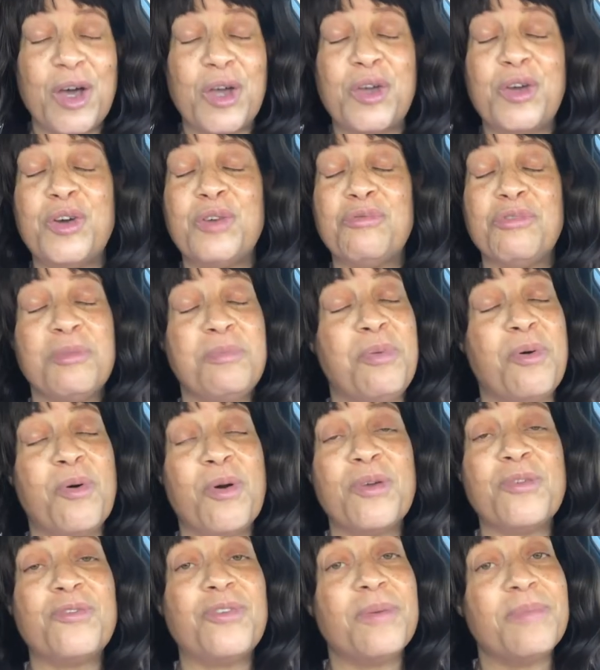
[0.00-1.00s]
good
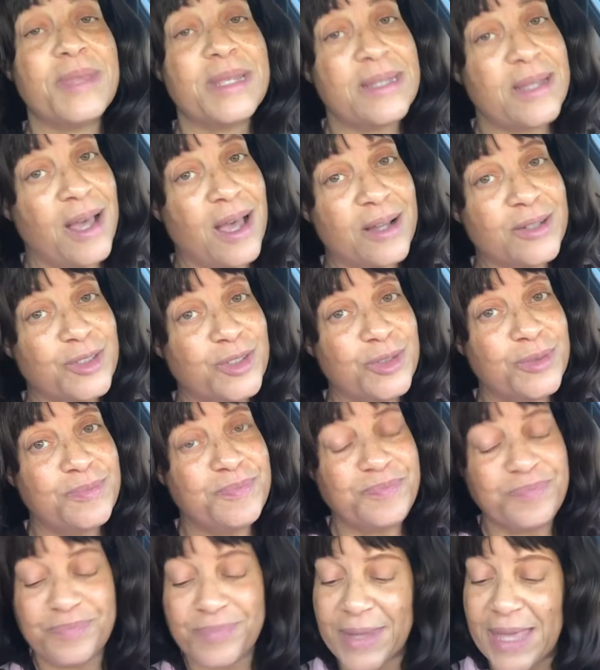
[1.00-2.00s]
report from the doctor
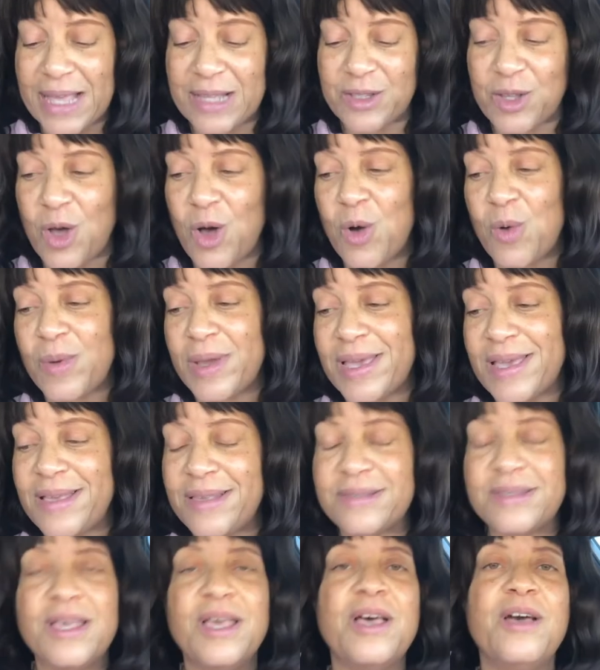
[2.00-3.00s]
as
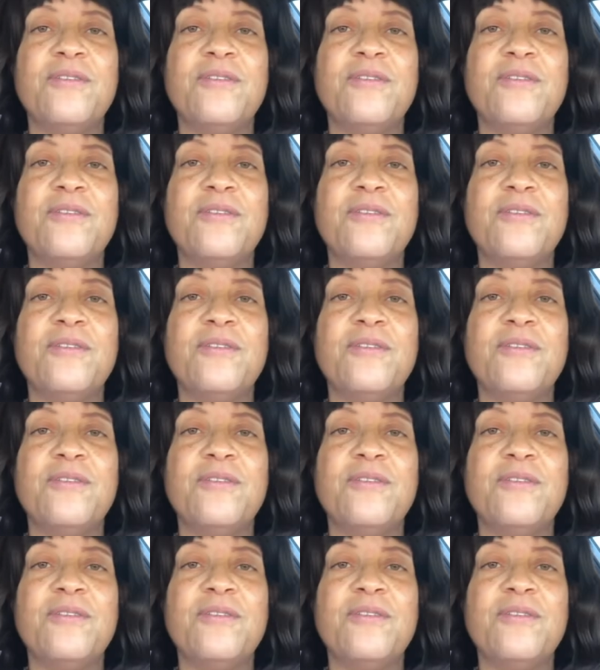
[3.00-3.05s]
always.